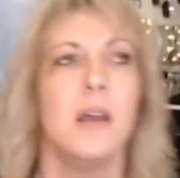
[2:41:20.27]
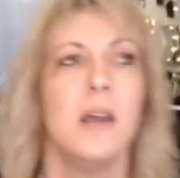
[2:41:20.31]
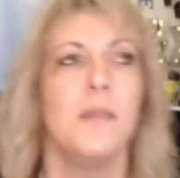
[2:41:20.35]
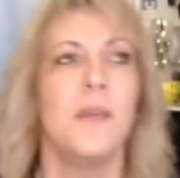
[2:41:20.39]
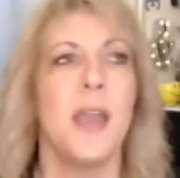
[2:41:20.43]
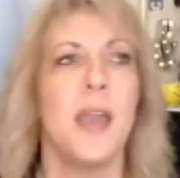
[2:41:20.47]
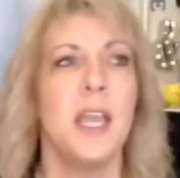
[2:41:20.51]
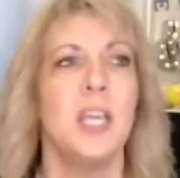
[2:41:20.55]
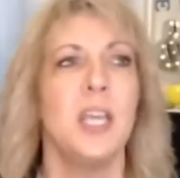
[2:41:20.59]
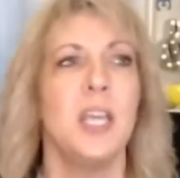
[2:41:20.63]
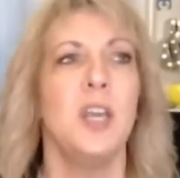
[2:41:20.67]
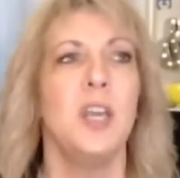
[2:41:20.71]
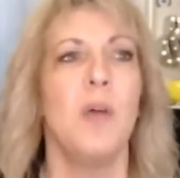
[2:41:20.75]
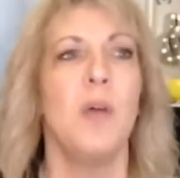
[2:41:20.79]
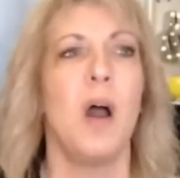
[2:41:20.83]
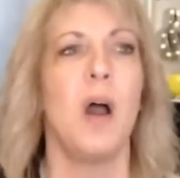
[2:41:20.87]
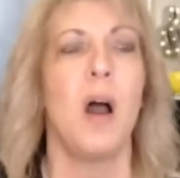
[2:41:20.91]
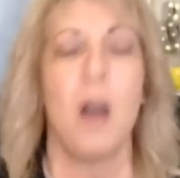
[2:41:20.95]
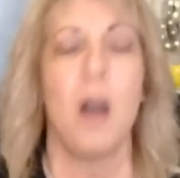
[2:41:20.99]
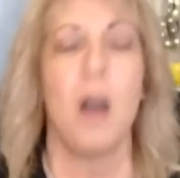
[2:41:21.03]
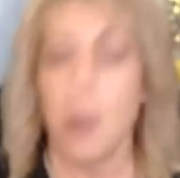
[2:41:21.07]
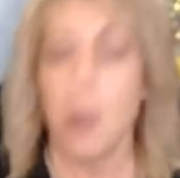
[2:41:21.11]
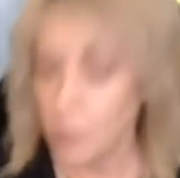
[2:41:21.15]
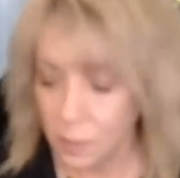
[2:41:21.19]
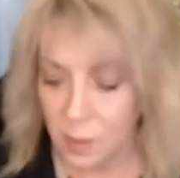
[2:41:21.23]
Thank you
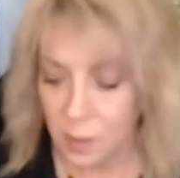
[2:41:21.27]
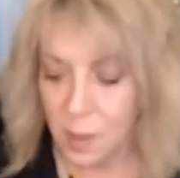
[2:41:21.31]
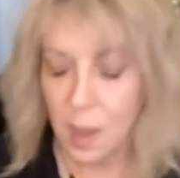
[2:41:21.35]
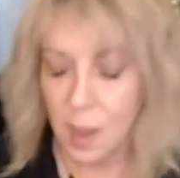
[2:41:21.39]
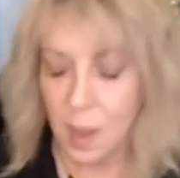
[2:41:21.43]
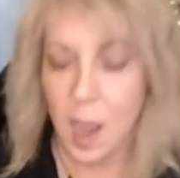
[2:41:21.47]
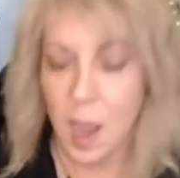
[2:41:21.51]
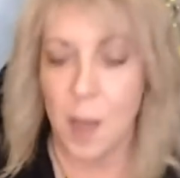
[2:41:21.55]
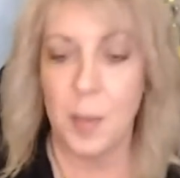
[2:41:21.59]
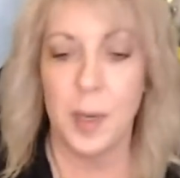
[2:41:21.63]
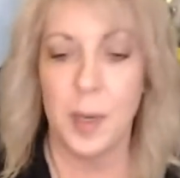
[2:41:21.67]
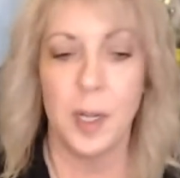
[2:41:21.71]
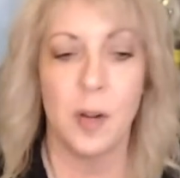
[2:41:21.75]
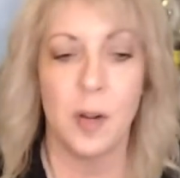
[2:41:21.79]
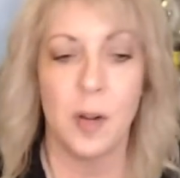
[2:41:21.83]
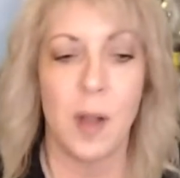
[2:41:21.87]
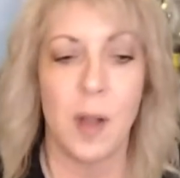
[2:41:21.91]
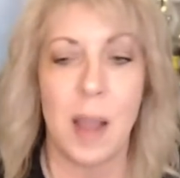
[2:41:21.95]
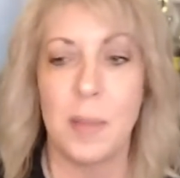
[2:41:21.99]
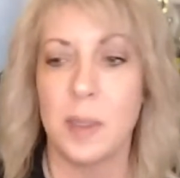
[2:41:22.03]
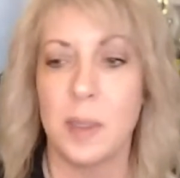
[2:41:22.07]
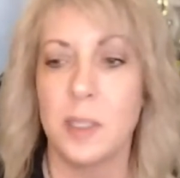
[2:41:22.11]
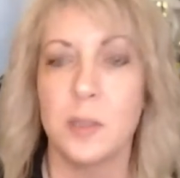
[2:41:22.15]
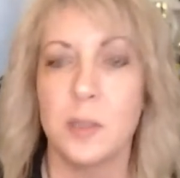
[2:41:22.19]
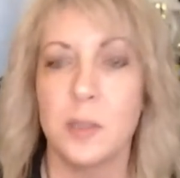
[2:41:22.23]
all. I'm going to
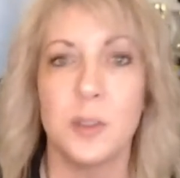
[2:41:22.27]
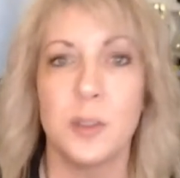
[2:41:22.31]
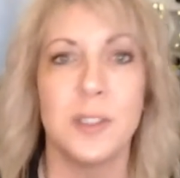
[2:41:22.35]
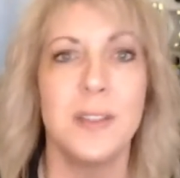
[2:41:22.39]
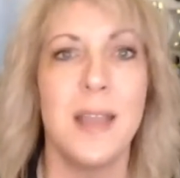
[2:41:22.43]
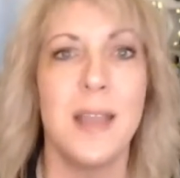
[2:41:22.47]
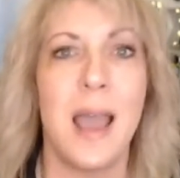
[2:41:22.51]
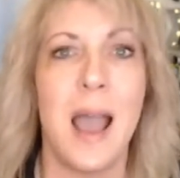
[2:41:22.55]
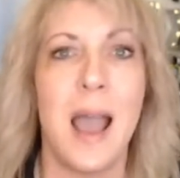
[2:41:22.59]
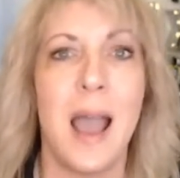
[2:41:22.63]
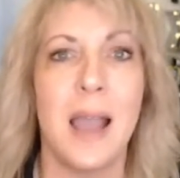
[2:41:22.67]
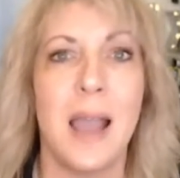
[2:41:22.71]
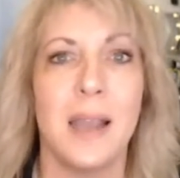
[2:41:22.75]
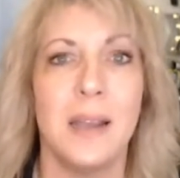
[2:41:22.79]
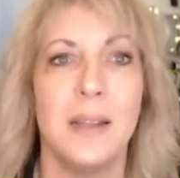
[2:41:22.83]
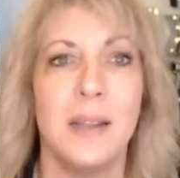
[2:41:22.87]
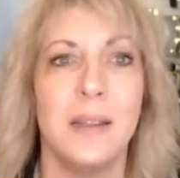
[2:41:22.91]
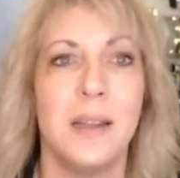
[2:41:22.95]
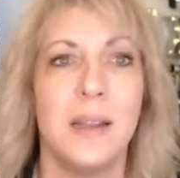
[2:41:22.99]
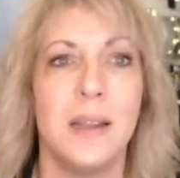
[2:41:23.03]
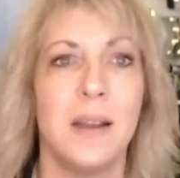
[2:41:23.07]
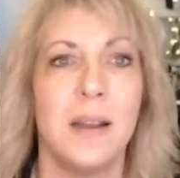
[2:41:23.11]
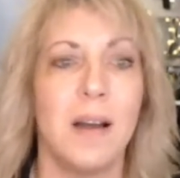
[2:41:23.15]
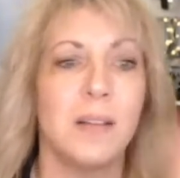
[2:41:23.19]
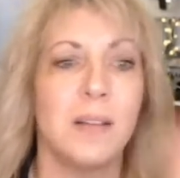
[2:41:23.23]
grab a little snack and
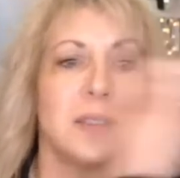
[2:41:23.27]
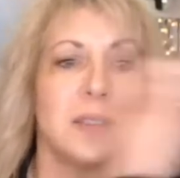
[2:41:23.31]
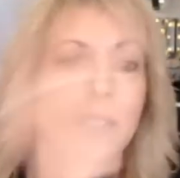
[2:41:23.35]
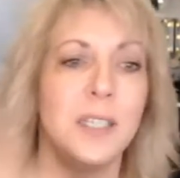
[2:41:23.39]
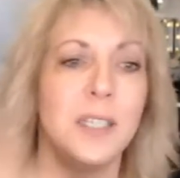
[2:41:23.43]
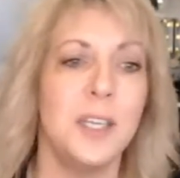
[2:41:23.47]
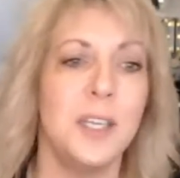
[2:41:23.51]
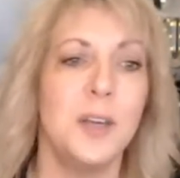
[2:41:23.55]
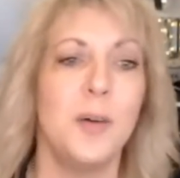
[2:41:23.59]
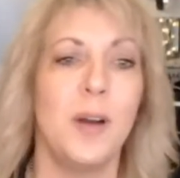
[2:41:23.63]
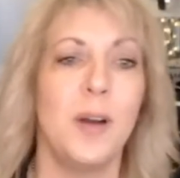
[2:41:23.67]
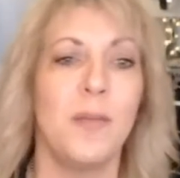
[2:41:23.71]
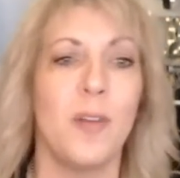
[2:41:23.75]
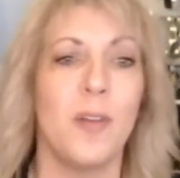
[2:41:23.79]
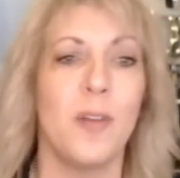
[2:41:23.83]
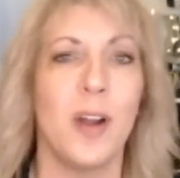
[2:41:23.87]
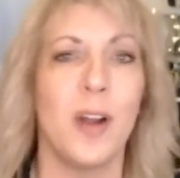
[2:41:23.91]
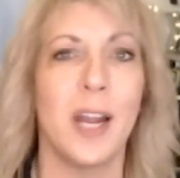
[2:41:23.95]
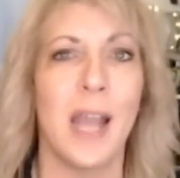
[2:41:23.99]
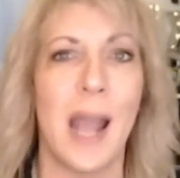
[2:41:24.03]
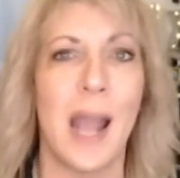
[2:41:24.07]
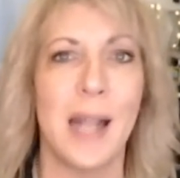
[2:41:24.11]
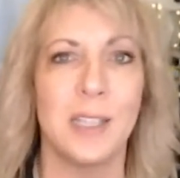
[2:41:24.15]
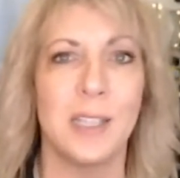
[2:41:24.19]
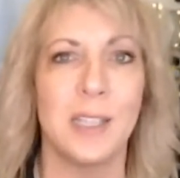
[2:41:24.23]
then I'll see you over at
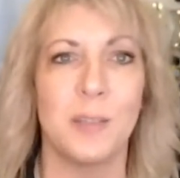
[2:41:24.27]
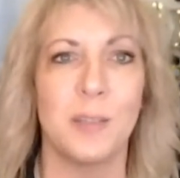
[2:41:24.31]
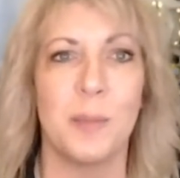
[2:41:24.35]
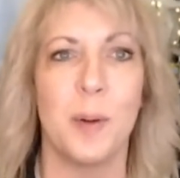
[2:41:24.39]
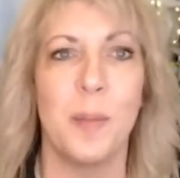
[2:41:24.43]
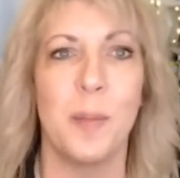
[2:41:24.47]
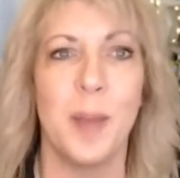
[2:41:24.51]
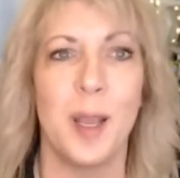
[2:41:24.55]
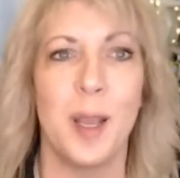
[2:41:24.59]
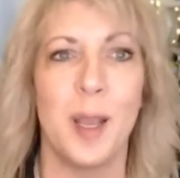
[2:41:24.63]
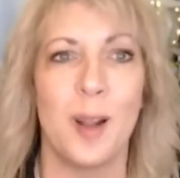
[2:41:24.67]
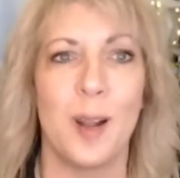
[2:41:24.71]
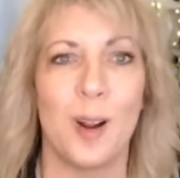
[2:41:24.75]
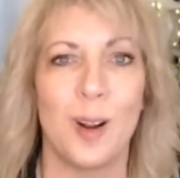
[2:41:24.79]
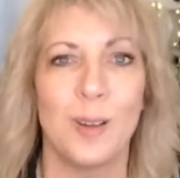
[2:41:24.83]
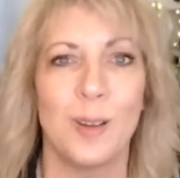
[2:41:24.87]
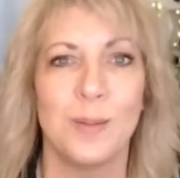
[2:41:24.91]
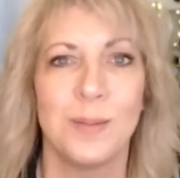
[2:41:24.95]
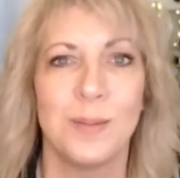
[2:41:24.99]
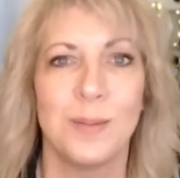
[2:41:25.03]
Kat's Premiere.